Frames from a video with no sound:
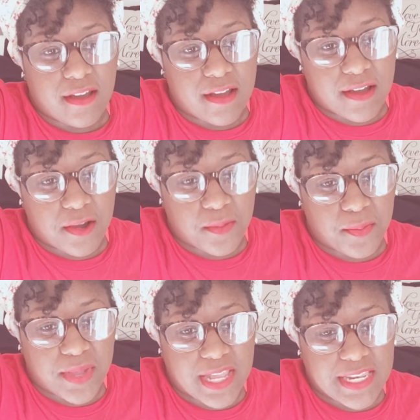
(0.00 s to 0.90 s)

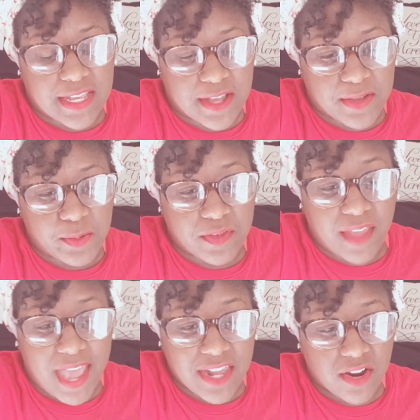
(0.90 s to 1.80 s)
But we've
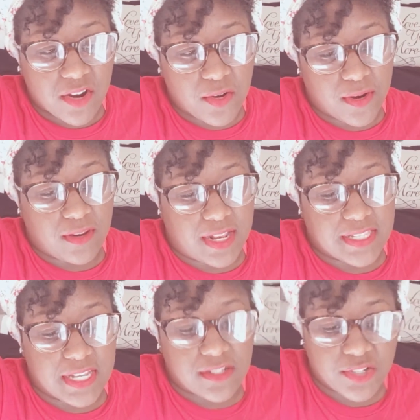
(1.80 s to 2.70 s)
had her going on, like I
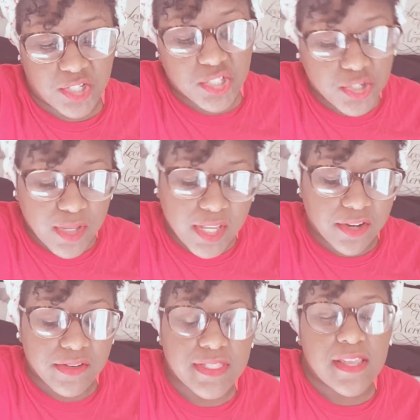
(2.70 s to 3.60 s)
said, close to 2
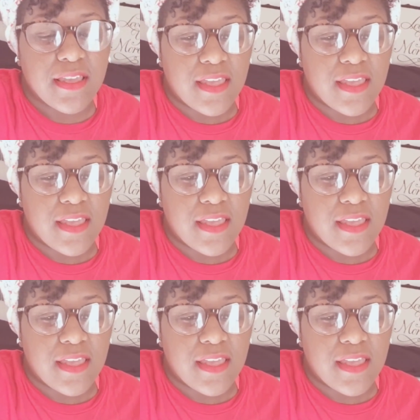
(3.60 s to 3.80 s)
years.